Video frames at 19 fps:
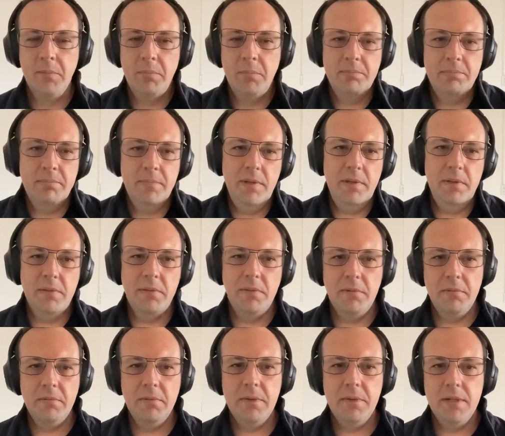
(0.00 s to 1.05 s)

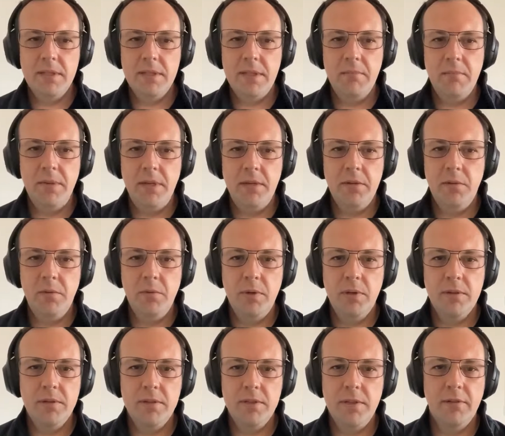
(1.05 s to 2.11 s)
Because they make you do
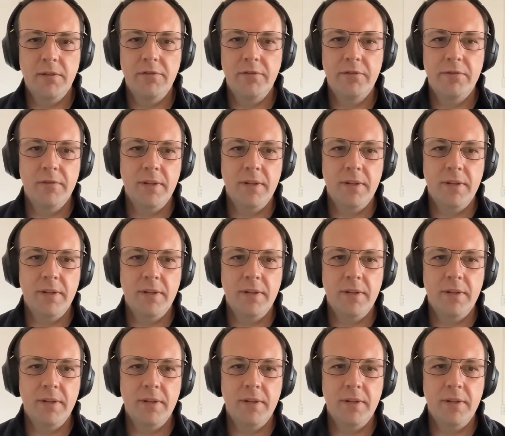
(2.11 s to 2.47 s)
weird stuff.